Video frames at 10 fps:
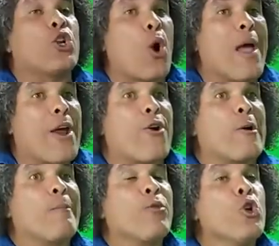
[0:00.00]
now here,
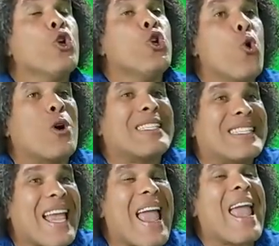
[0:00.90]
you could
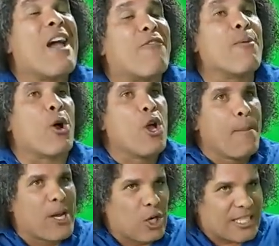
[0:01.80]
say everybody,
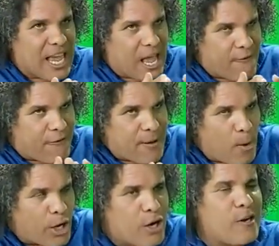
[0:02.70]
because every
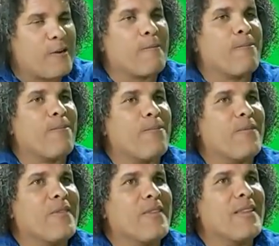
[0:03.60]
mother
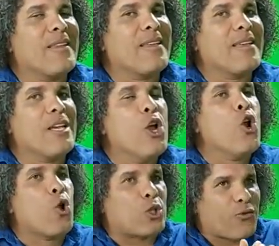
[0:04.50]

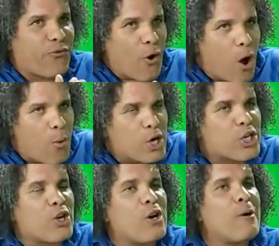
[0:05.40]
looks forward
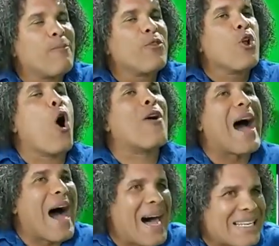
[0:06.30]
to or
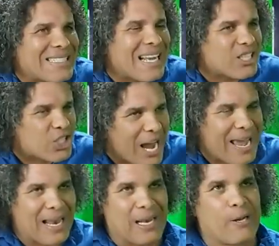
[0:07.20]
has a
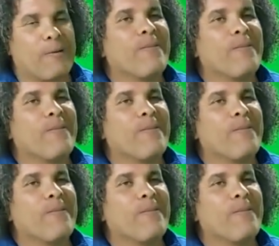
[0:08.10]
child